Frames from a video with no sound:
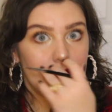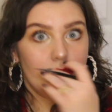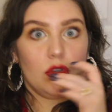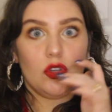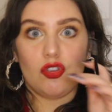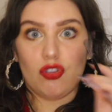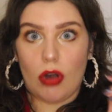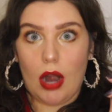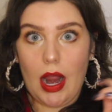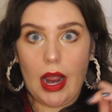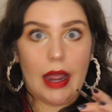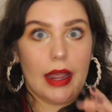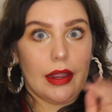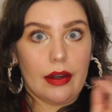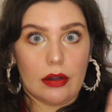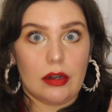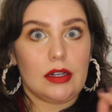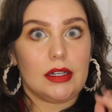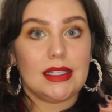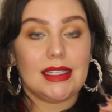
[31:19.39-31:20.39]
dry
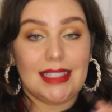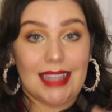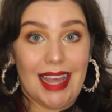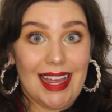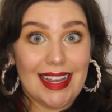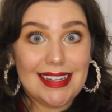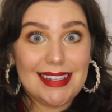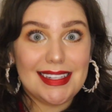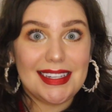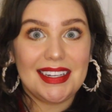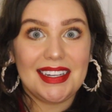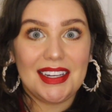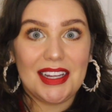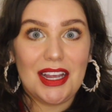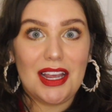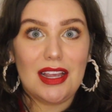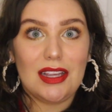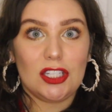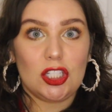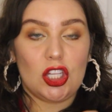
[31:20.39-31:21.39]
or set
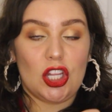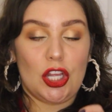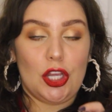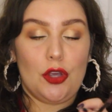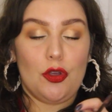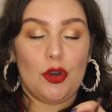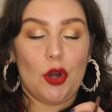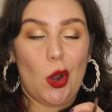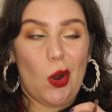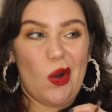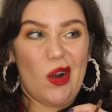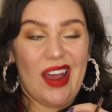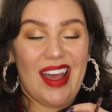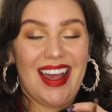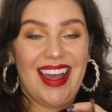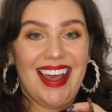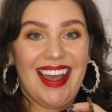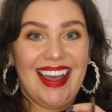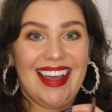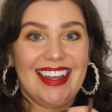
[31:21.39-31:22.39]
so that you don't
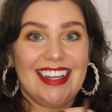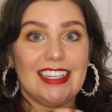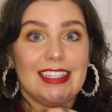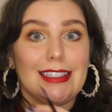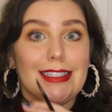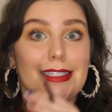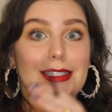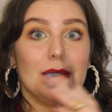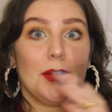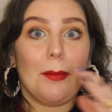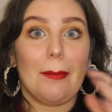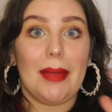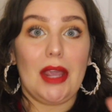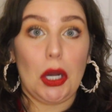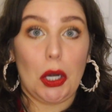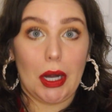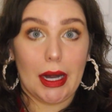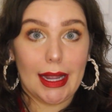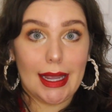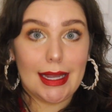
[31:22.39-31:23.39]

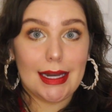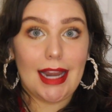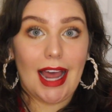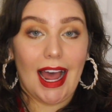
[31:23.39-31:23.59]
smear it.